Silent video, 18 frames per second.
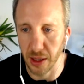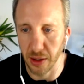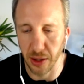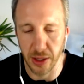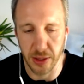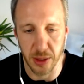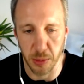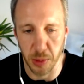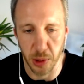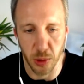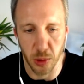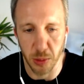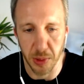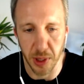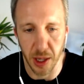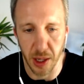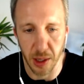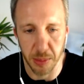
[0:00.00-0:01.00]
I'll get someone call
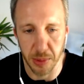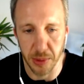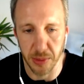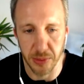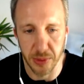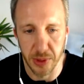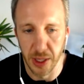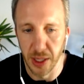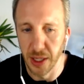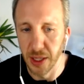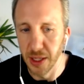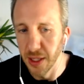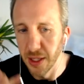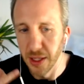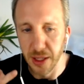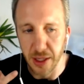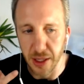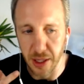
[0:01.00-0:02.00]
me up of,
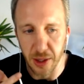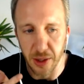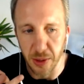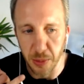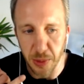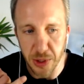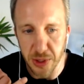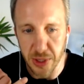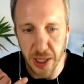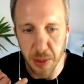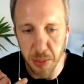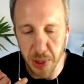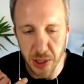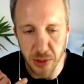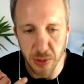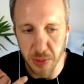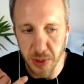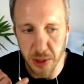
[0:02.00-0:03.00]
yeah, we just had a
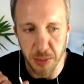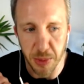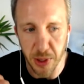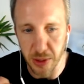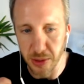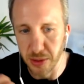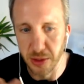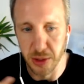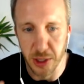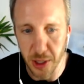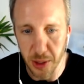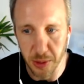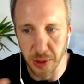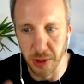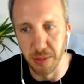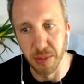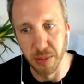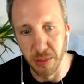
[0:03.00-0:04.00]
pitch from this person. Do you know
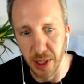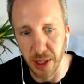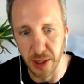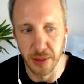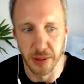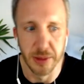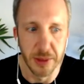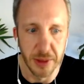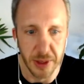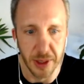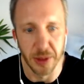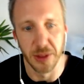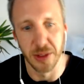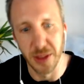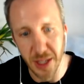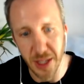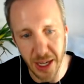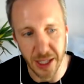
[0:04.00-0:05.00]
them? No, you know
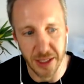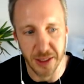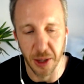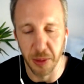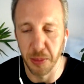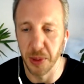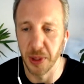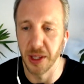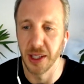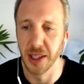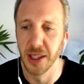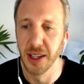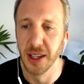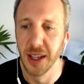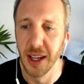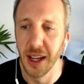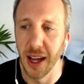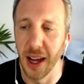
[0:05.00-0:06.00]
it's the next company.
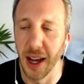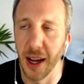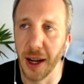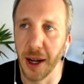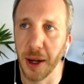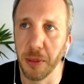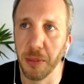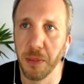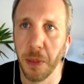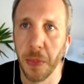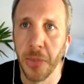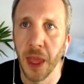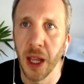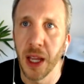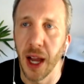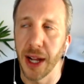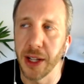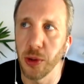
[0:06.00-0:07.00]
Um,
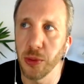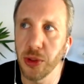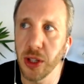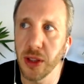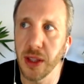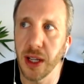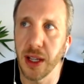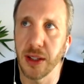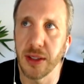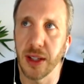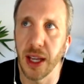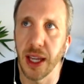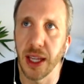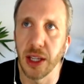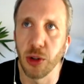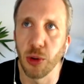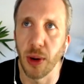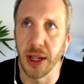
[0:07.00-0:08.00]
I don't think there's
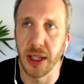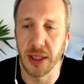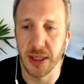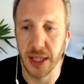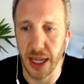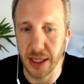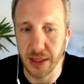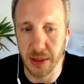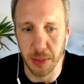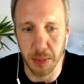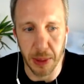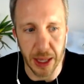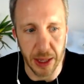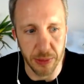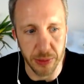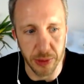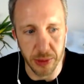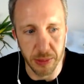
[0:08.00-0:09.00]
a great SaaS
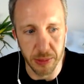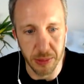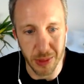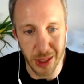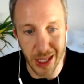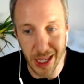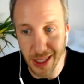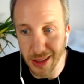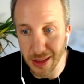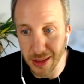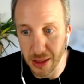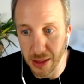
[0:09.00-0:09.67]
platform yet